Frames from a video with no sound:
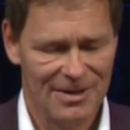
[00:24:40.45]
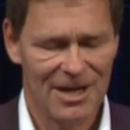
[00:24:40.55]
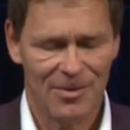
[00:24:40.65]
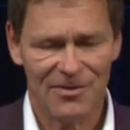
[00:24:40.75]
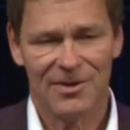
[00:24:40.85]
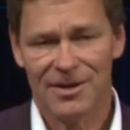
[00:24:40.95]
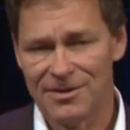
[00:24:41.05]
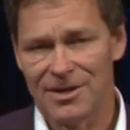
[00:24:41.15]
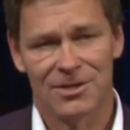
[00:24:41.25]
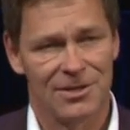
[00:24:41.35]
Yeah, it was a
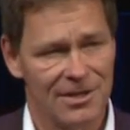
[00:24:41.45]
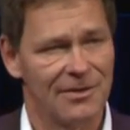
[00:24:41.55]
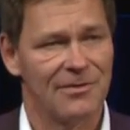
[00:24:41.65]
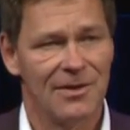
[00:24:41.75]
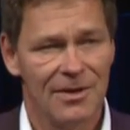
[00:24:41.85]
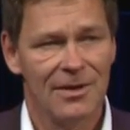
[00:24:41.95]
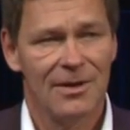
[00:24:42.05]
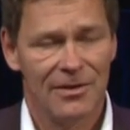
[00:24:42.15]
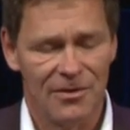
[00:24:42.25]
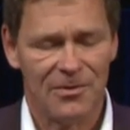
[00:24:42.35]
Titan, actually, yes.
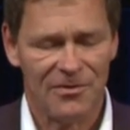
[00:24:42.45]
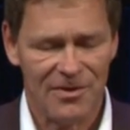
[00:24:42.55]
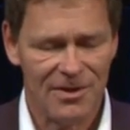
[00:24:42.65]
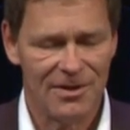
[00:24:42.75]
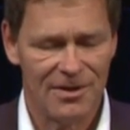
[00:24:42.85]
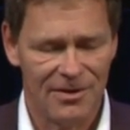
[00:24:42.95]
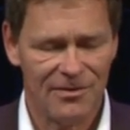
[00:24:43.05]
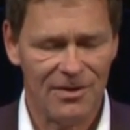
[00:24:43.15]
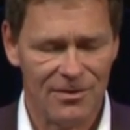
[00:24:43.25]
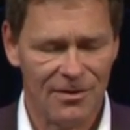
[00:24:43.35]
This, was the, uh,
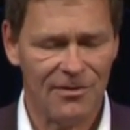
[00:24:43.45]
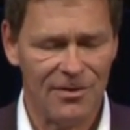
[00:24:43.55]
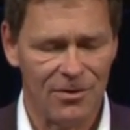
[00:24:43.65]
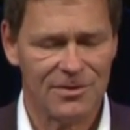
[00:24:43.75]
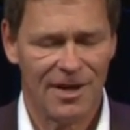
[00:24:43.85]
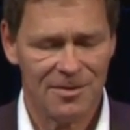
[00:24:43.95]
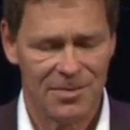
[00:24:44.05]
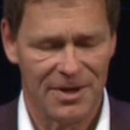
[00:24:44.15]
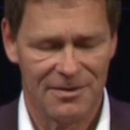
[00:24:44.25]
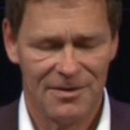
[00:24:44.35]
the this is the old Titan
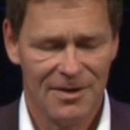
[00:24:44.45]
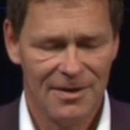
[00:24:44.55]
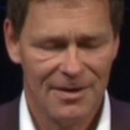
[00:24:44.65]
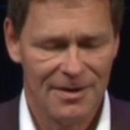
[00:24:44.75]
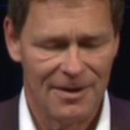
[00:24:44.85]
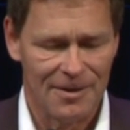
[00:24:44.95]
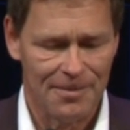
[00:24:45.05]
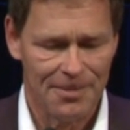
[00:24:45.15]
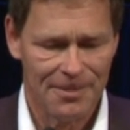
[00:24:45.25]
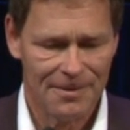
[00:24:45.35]
pad.
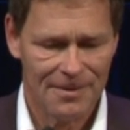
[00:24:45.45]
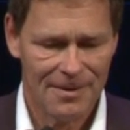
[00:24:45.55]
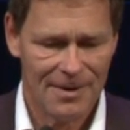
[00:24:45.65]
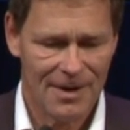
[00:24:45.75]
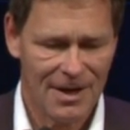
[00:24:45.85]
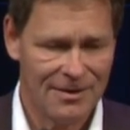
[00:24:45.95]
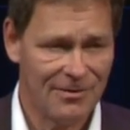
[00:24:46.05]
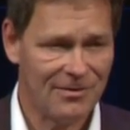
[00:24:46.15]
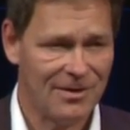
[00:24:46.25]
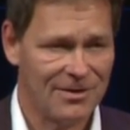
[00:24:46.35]
Um, I
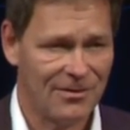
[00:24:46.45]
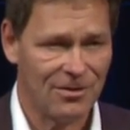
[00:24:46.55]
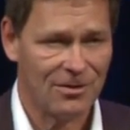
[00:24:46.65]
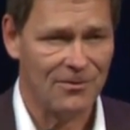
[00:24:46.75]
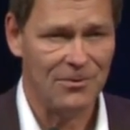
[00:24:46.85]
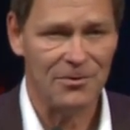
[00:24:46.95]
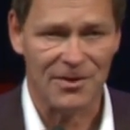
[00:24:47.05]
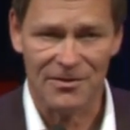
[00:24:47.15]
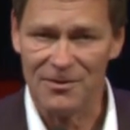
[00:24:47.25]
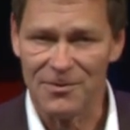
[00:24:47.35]
just, I just got confused.
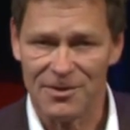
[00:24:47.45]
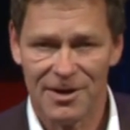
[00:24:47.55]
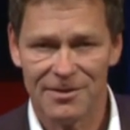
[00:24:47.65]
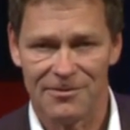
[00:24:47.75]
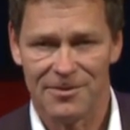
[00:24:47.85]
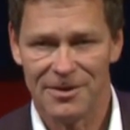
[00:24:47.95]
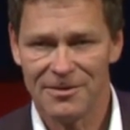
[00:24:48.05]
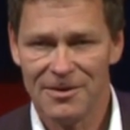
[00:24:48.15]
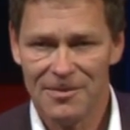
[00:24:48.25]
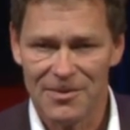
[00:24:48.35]
There's different titans, right?
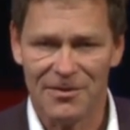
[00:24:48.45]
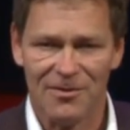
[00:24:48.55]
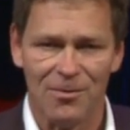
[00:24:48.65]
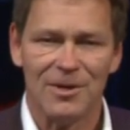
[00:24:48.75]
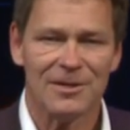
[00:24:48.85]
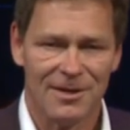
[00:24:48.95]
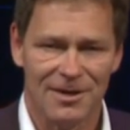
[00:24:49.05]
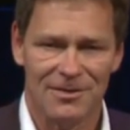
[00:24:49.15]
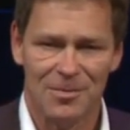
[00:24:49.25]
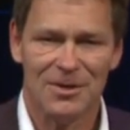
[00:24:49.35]
This is the real
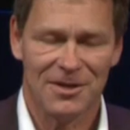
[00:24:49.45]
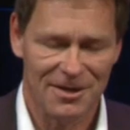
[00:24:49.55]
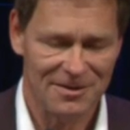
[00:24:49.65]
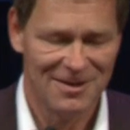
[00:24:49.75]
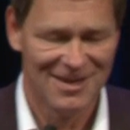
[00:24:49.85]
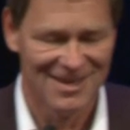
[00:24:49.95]
titan, the big titan.